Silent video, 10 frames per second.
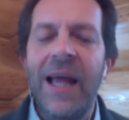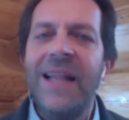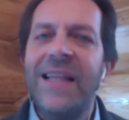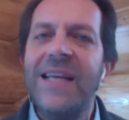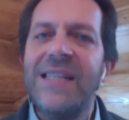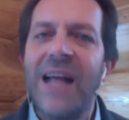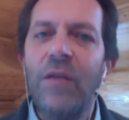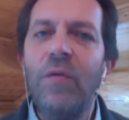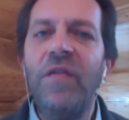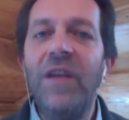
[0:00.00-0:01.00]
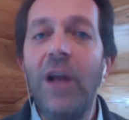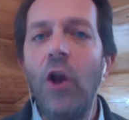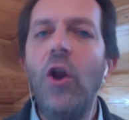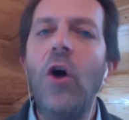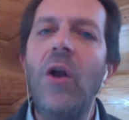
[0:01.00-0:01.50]
They start to feel
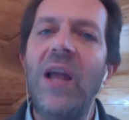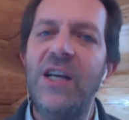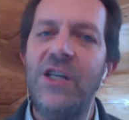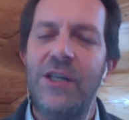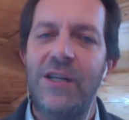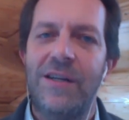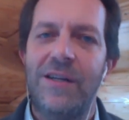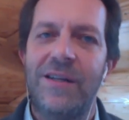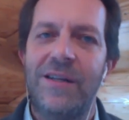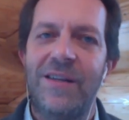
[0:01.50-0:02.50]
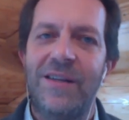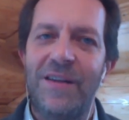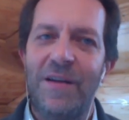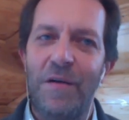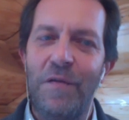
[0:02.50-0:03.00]
acknowledged
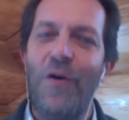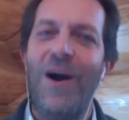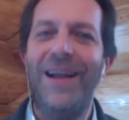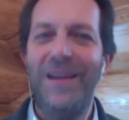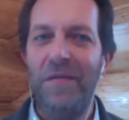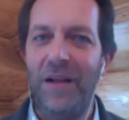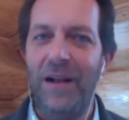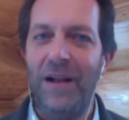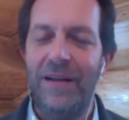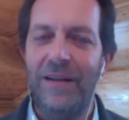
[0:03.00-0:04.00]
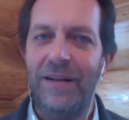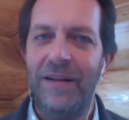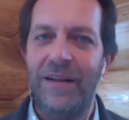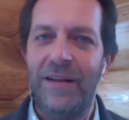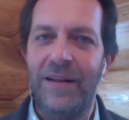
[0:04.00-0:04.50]
for how they feel.
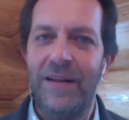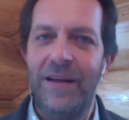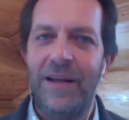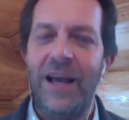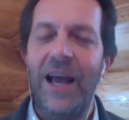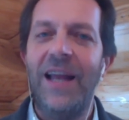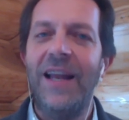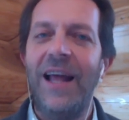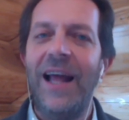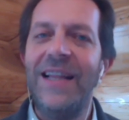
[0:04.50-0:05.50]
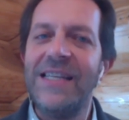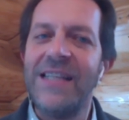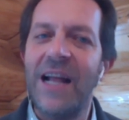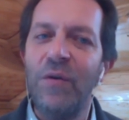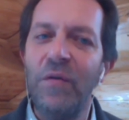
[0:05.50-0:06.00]
And and they
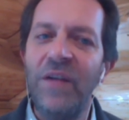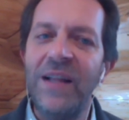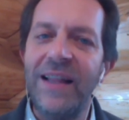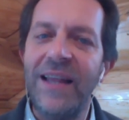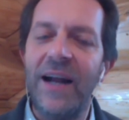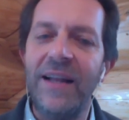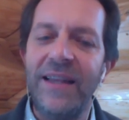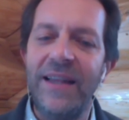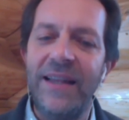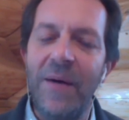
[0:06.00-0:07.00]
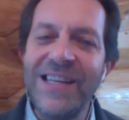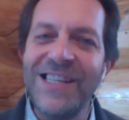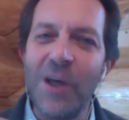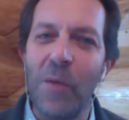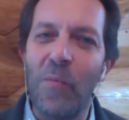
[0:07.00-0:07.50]
start to feel that there there is
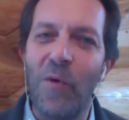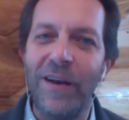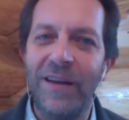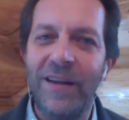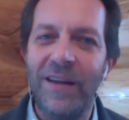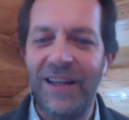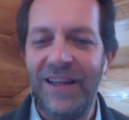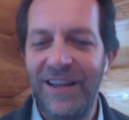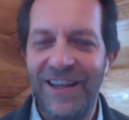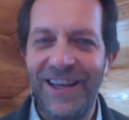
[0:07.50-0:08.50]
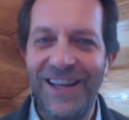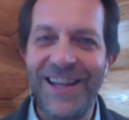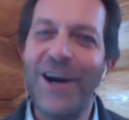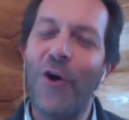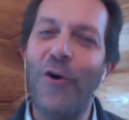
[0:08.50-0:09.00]
someone in their
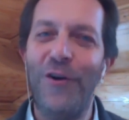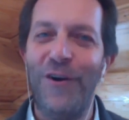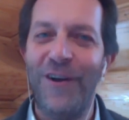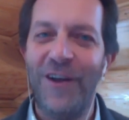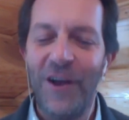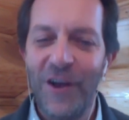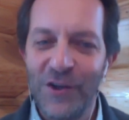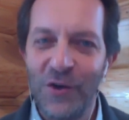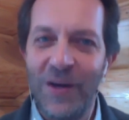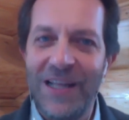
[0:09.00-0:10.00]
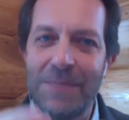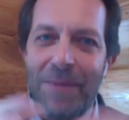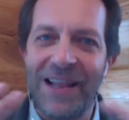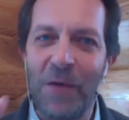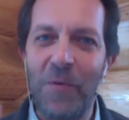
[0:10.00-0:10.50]
corner so it's part
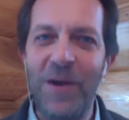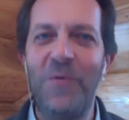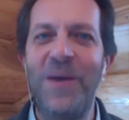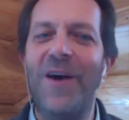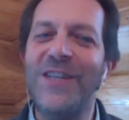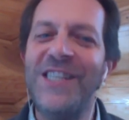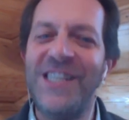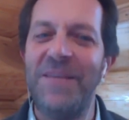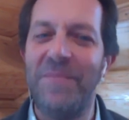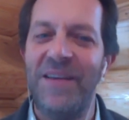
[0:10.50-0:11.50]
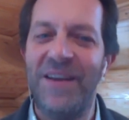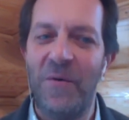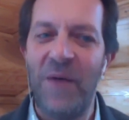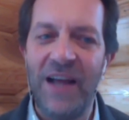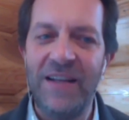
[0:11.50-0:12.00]
like we, we are a team,
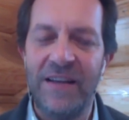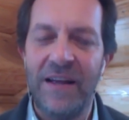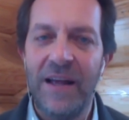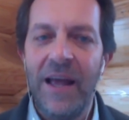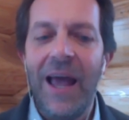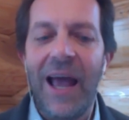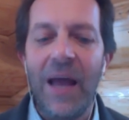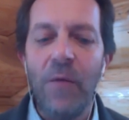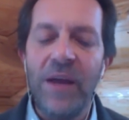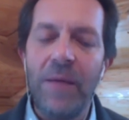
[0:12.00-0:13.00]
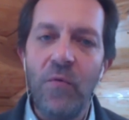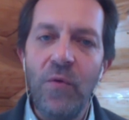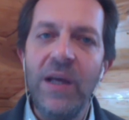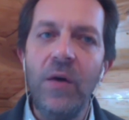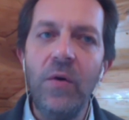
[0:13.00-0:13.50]
right? And what I'm
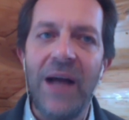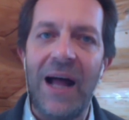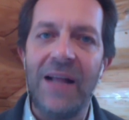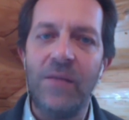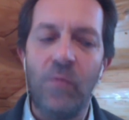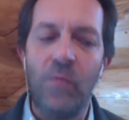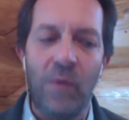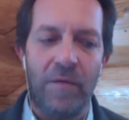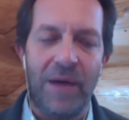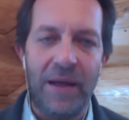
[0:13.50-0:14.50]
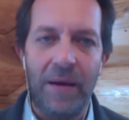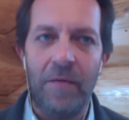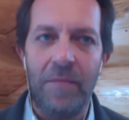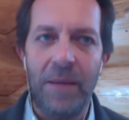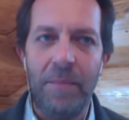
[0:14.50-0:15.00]
really good at, one of my, uh,
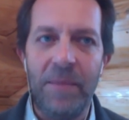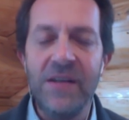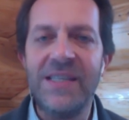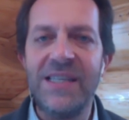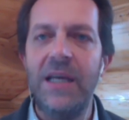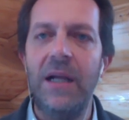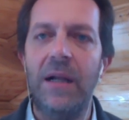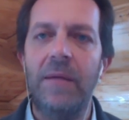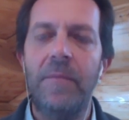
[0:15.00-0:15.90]
my biggest skill